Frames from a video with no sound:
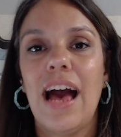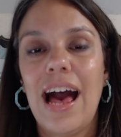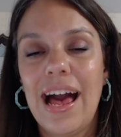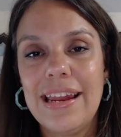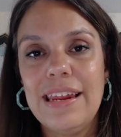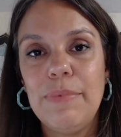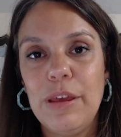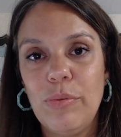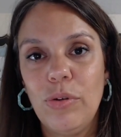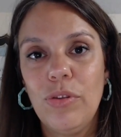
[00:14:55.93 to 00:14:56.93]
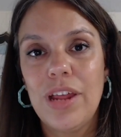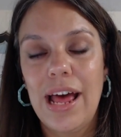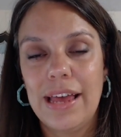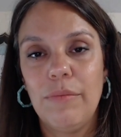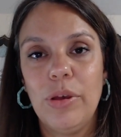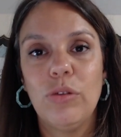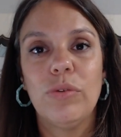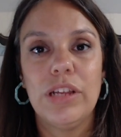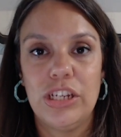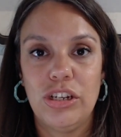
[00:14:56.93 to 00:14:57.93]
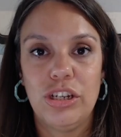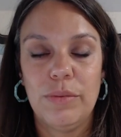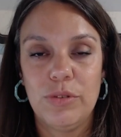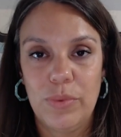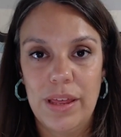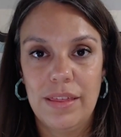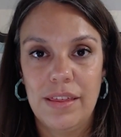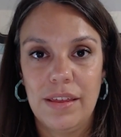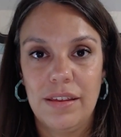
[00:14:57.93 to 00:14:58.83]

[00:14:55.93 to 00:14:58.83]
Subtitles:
I need people that I can build relationships with